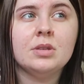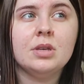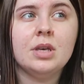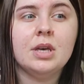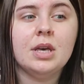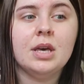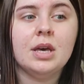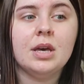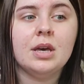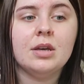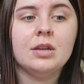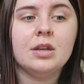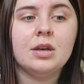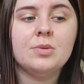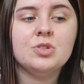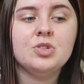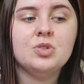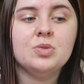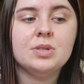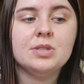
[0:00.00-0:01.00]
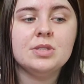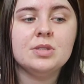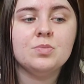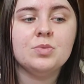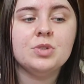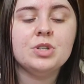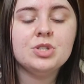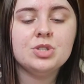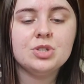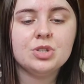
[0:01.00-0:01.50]
and I was doing some
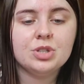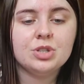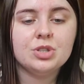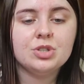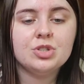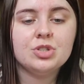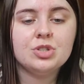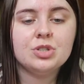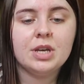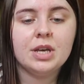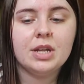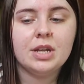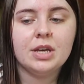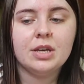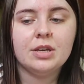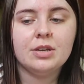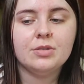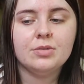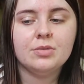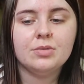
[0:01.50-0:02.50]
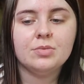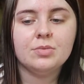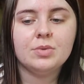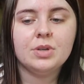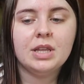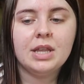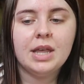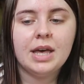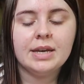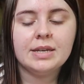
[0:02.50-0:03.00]
research, and I
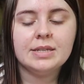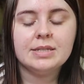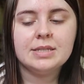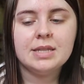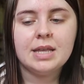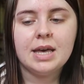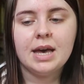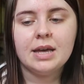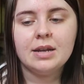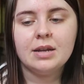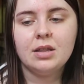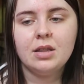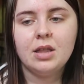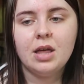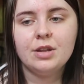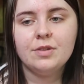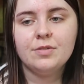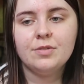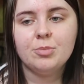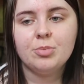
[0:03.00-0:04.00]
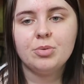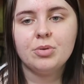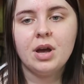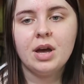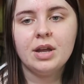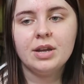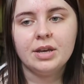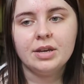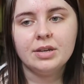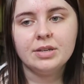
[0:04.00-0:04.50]
realized that a lot of the
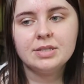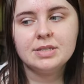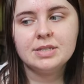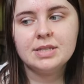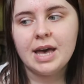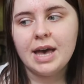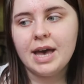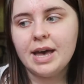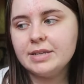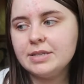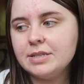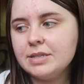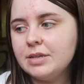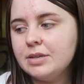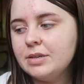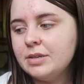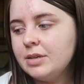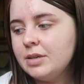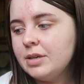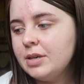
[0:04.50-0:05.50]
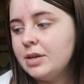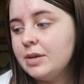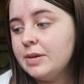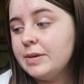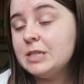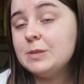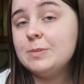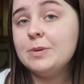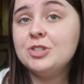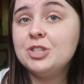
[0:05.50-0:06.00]
products that,
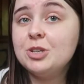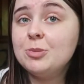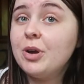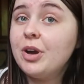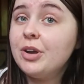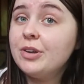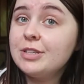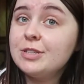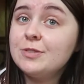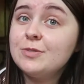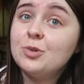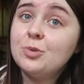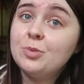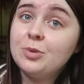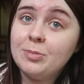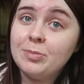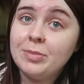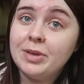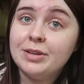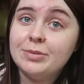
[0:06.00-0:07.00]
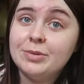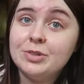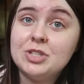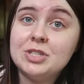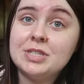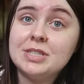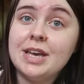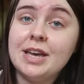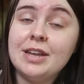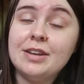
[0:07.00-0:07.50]
especially products for women, which
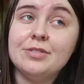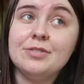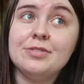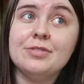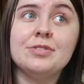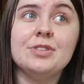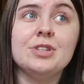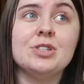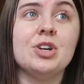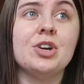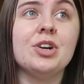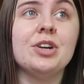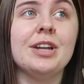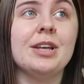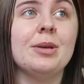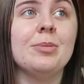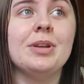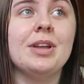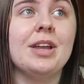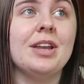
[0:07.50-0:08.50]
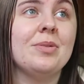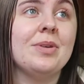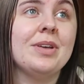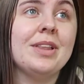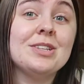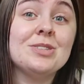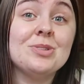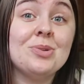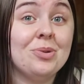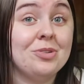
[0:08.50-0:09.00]
is kind of disheartening, but anyway,
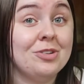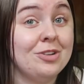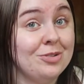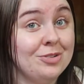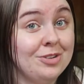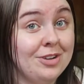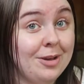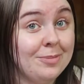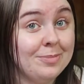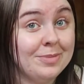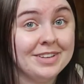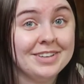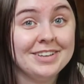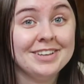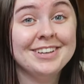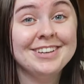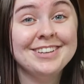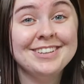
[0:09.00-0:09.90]
that's a whole nother topic.